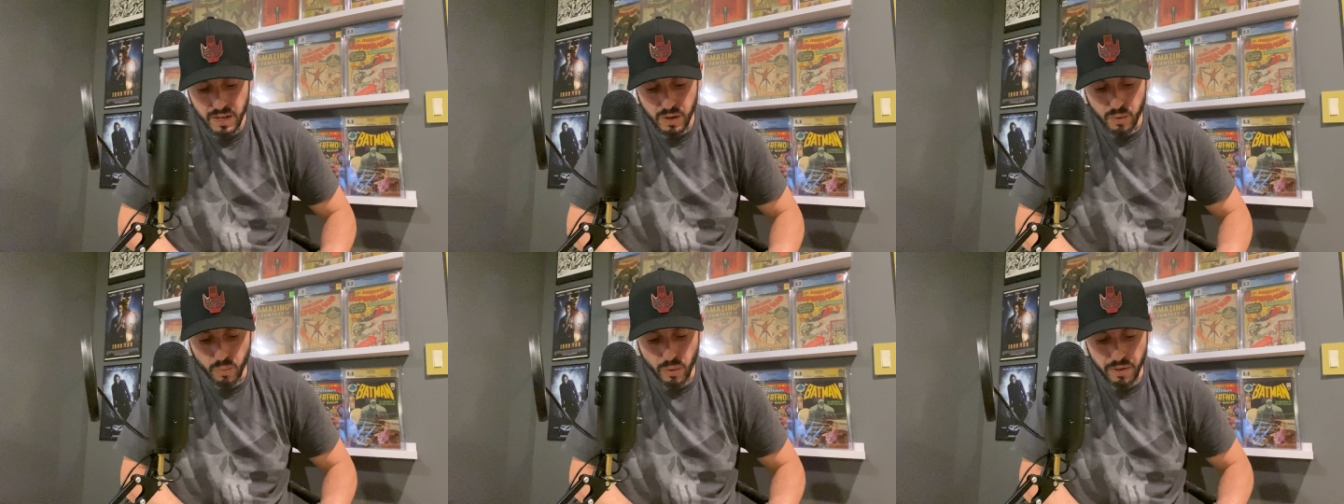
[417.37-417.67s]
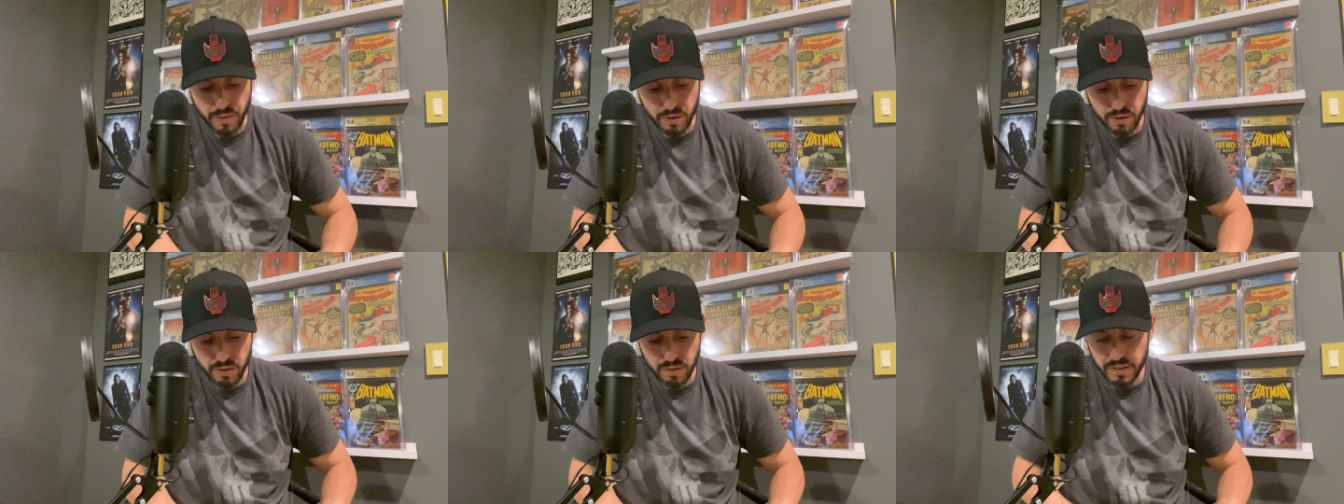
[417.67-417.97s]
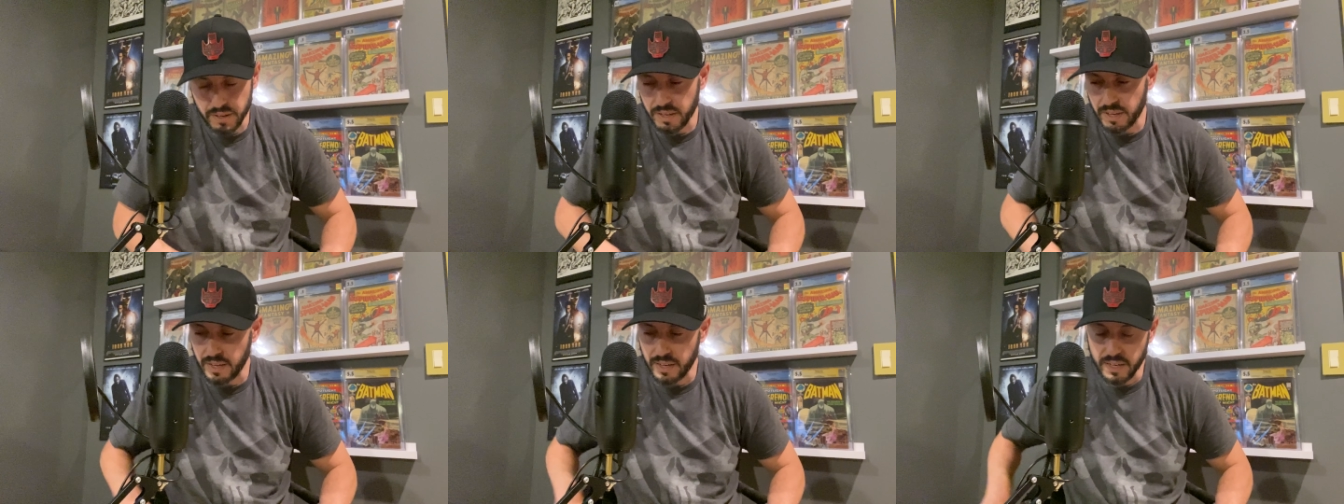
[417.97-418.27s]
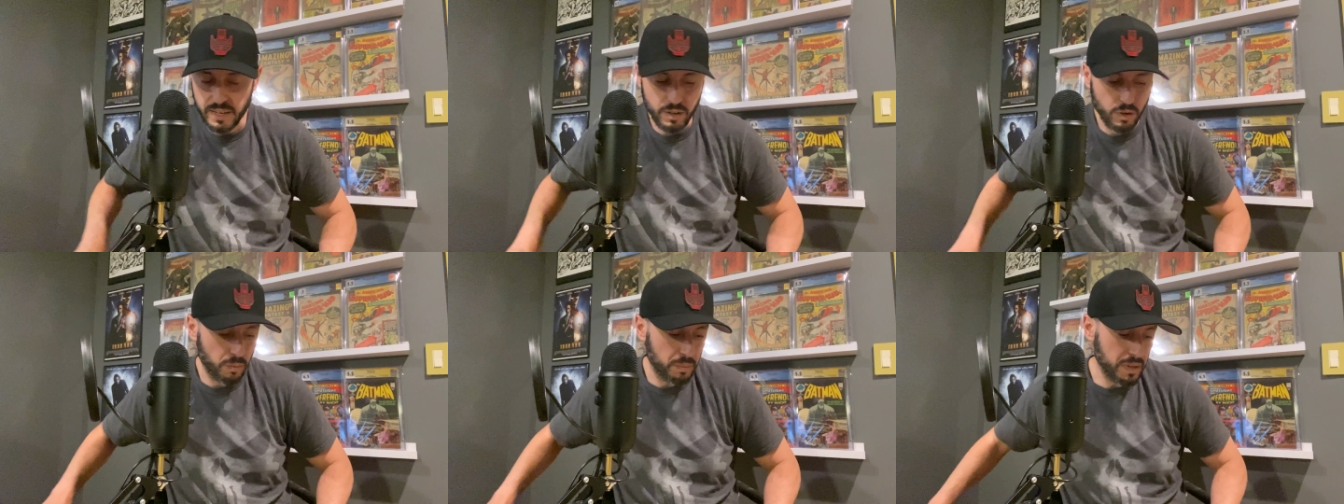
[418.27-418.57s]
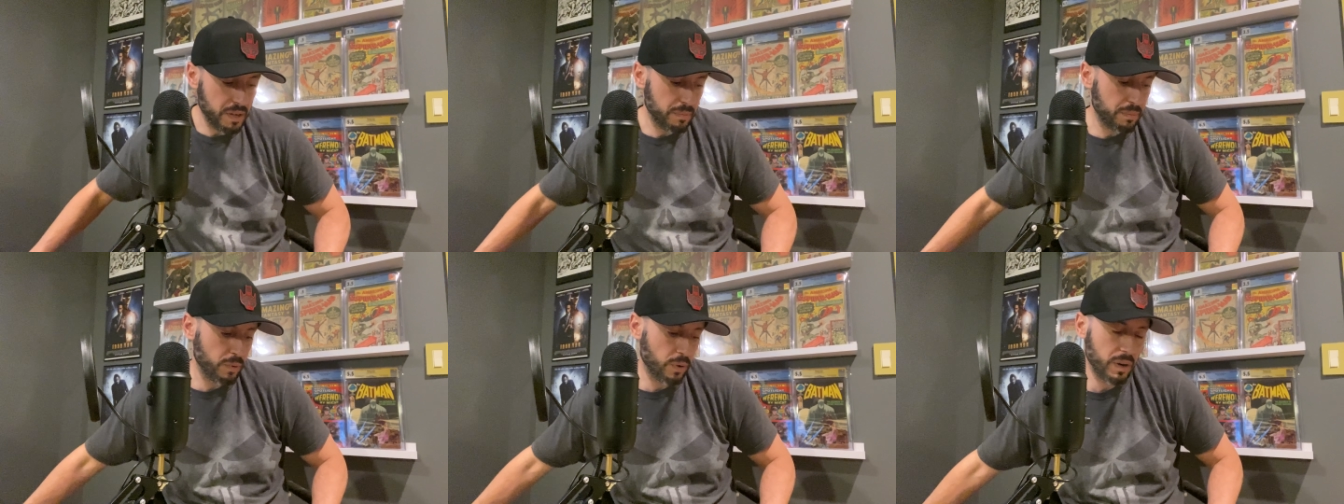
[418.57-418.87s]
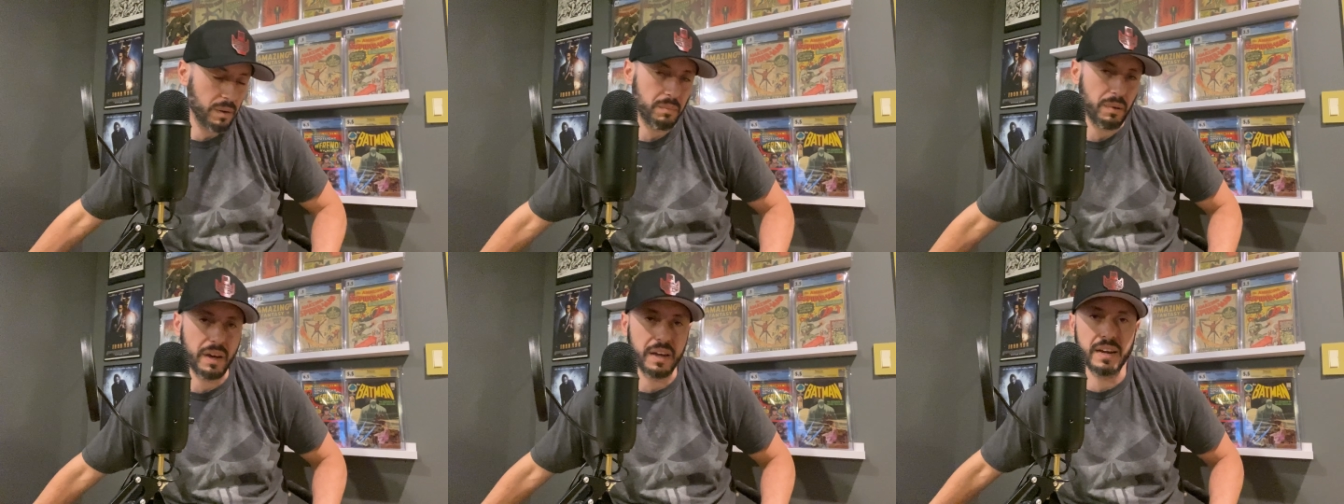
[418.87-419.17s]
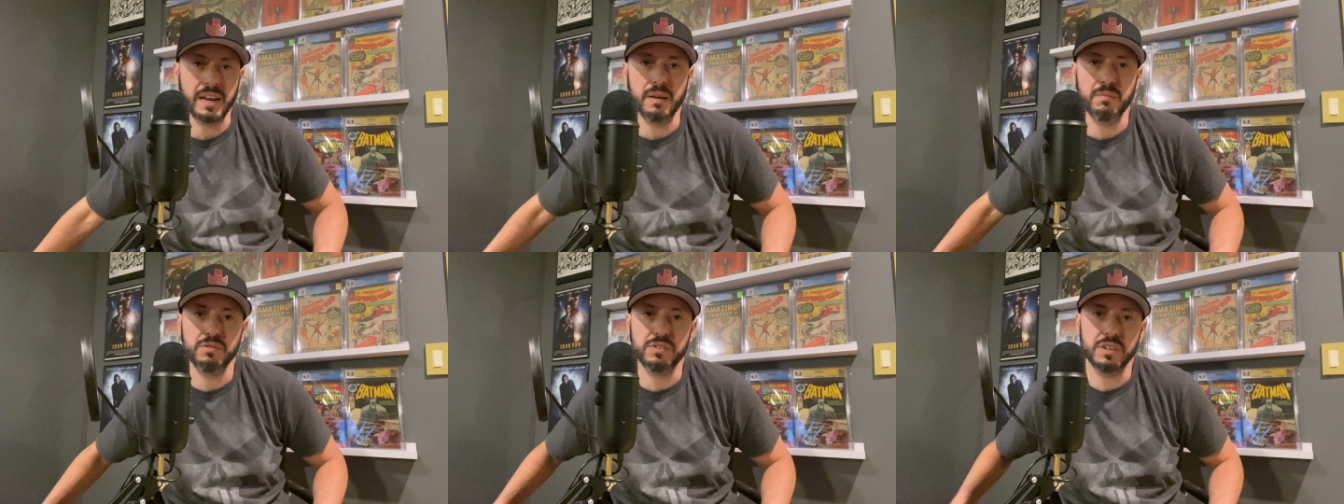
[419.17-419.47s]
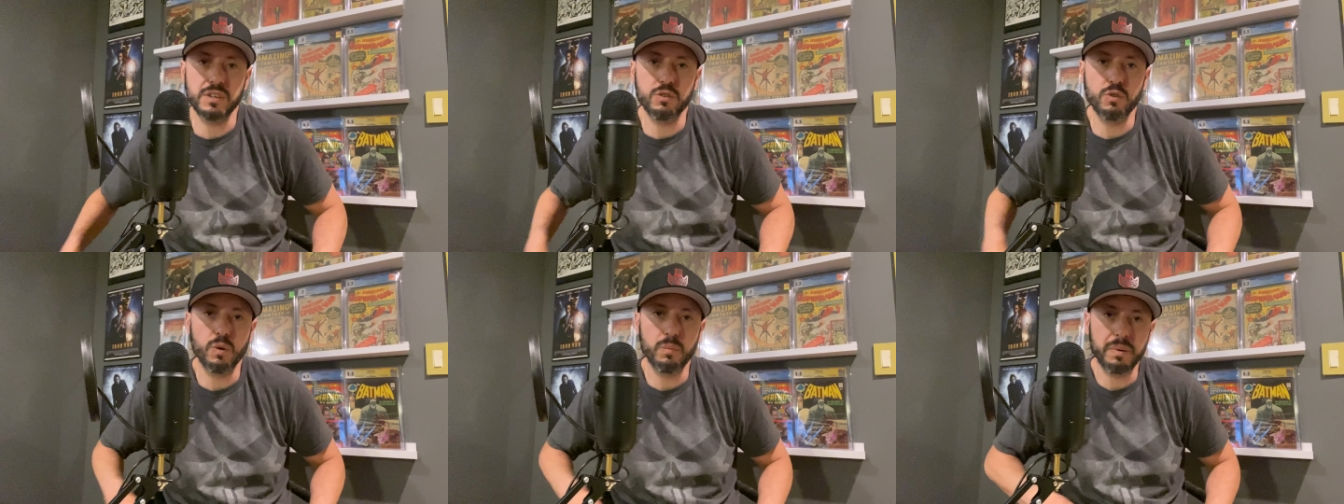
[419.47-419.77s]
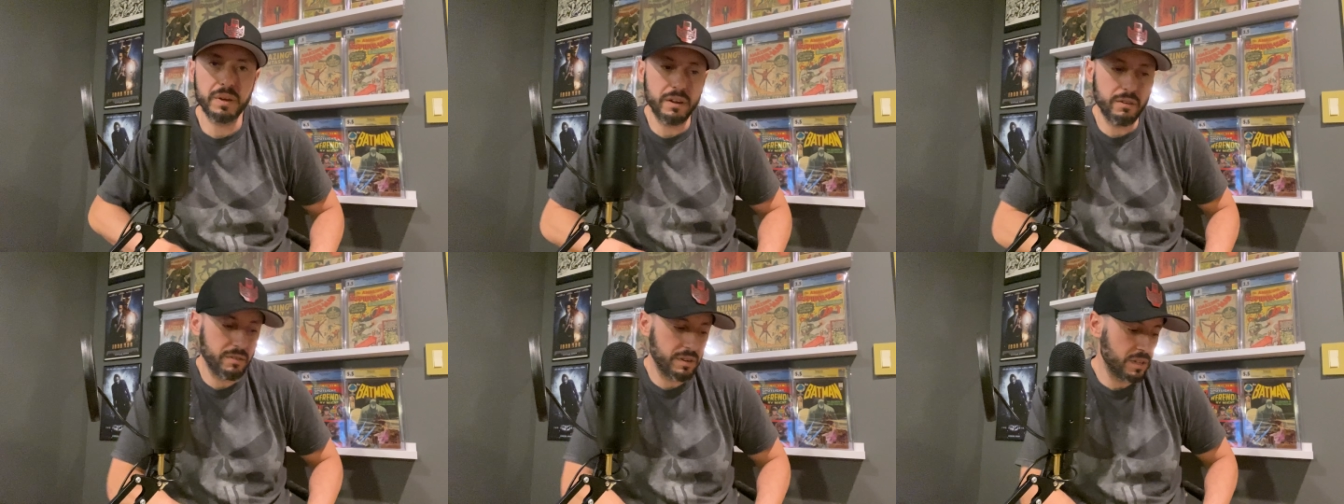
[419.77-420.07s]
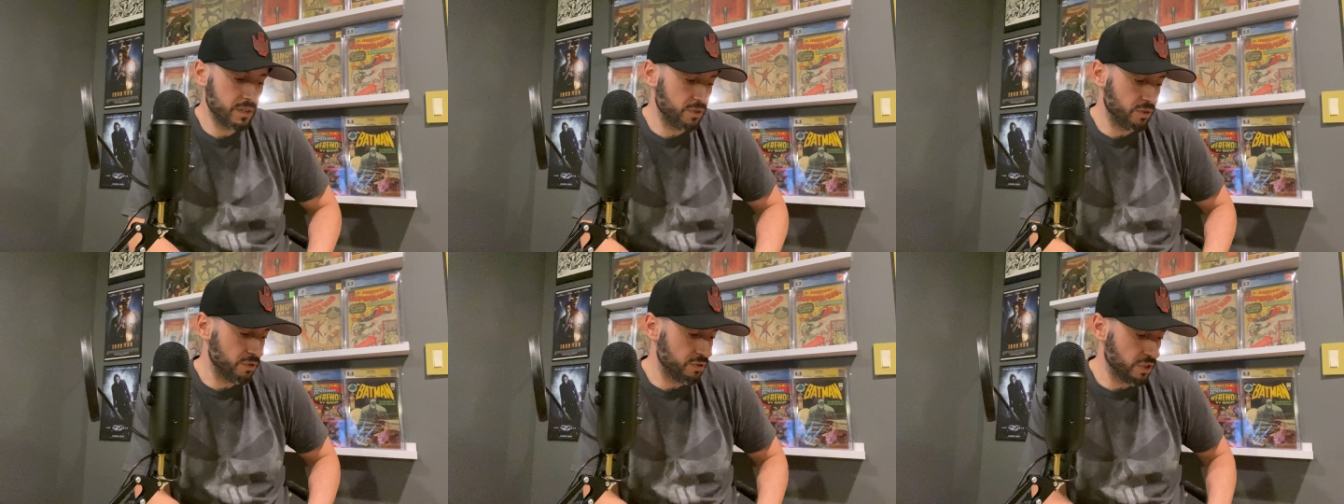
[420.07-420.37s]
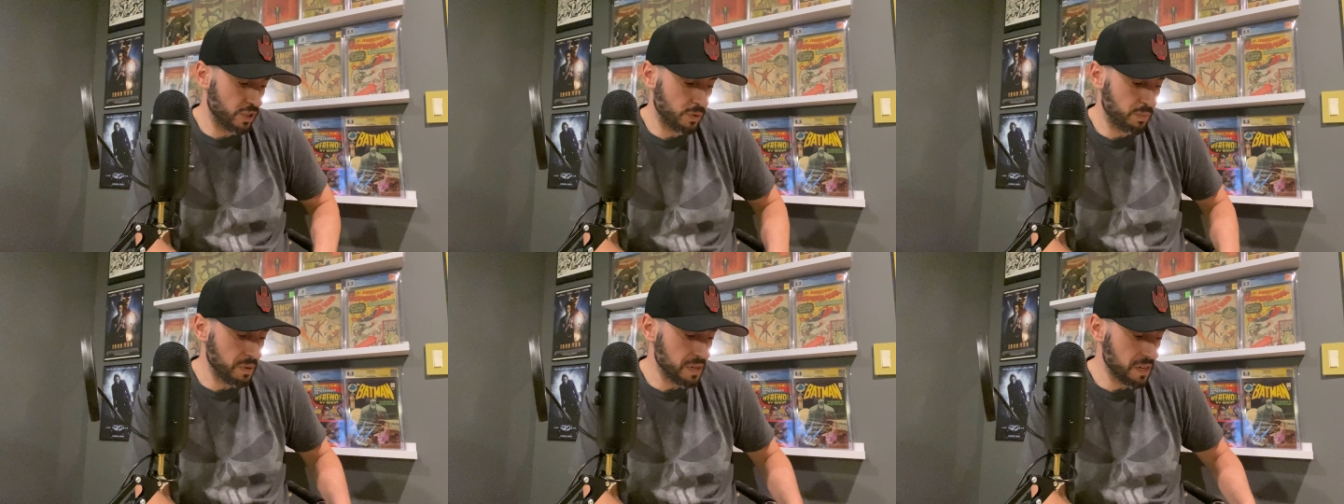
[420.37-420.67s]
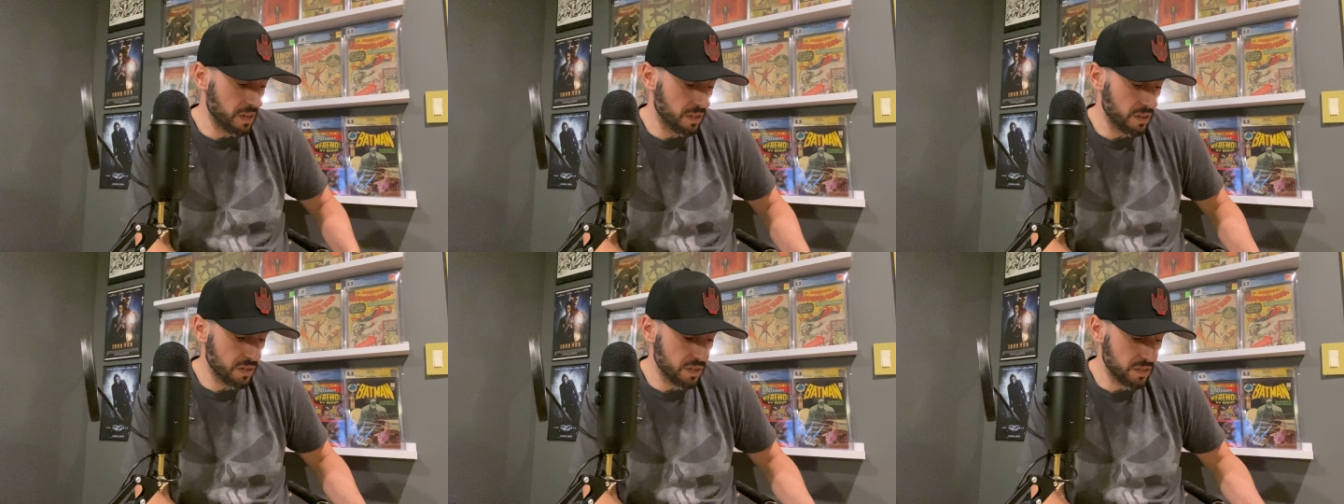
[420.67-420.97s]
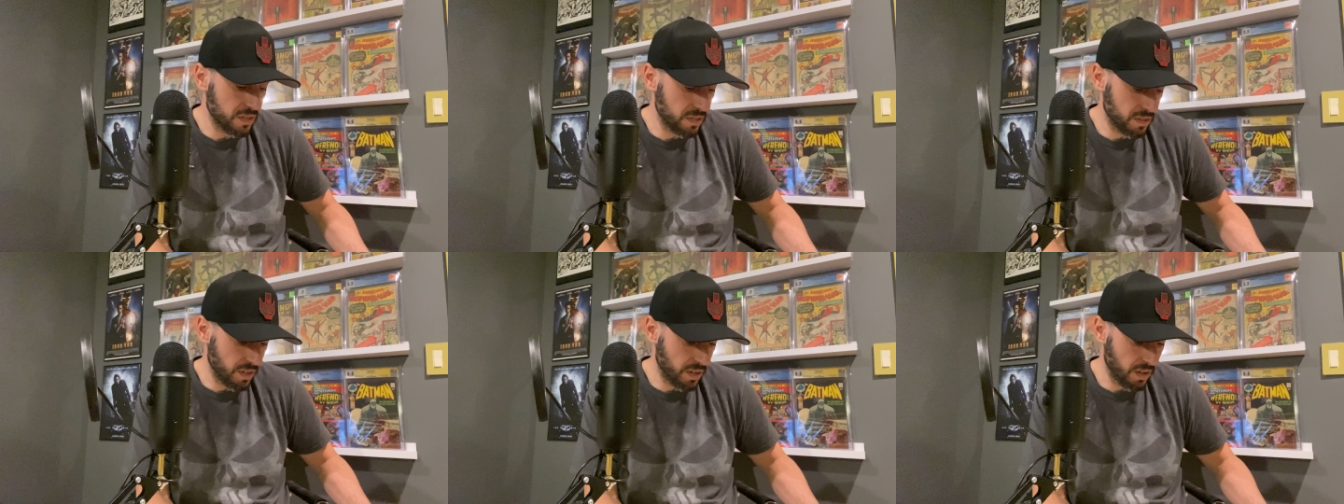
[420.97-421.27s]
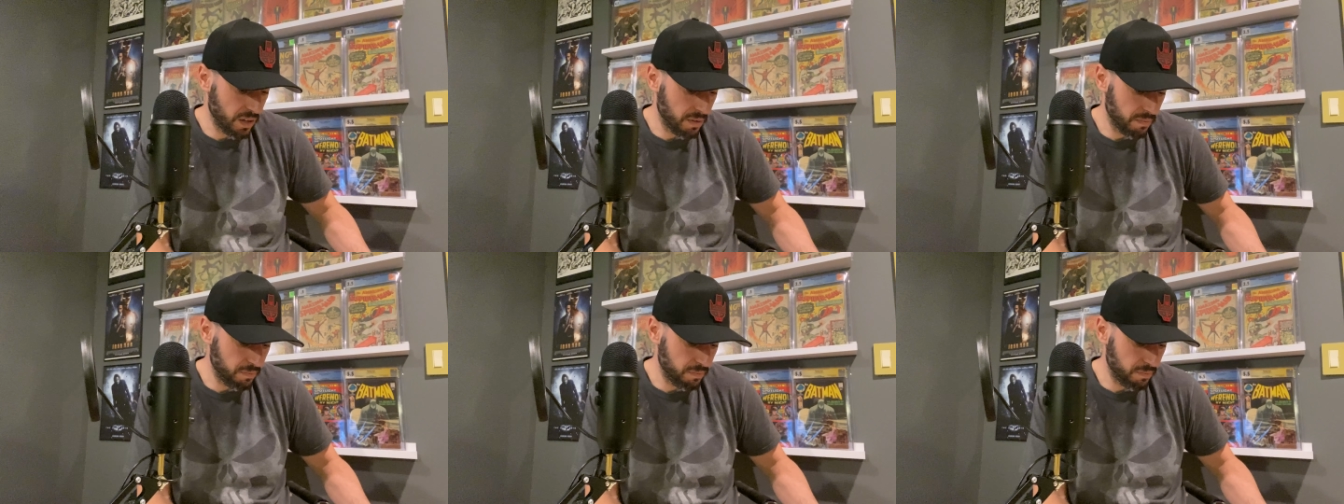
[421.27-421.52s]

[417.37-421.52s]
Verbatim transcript: whether it'll be by, by an MCU appearance or just because um,